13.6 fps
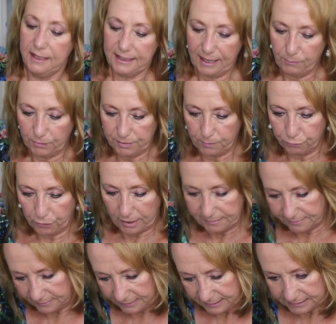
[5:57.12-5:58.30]
Came with a
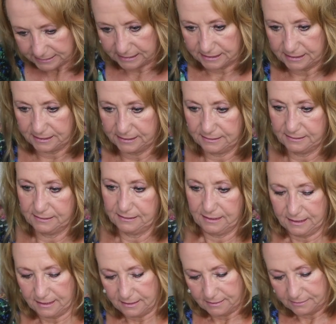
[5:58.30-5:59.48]
bracelet.
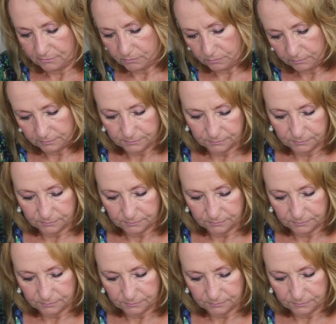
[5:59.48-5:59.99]
Ooh,